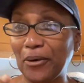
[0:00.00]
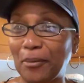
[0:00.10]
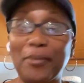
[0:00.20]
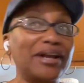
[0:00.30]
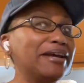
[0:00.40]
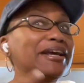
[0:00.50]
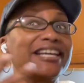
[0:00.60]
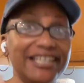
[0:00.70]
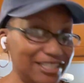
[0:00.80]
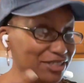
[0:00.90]
But it
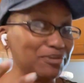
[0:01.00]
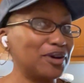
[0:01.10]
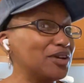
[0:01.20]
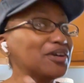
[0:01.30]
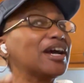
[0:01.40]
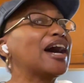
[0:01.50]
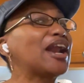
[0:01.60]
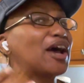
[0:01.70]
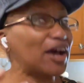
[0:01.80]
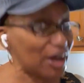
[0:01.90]
gets you where you
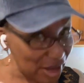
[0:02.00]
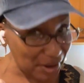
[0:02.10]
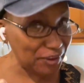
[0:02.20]
gotta go.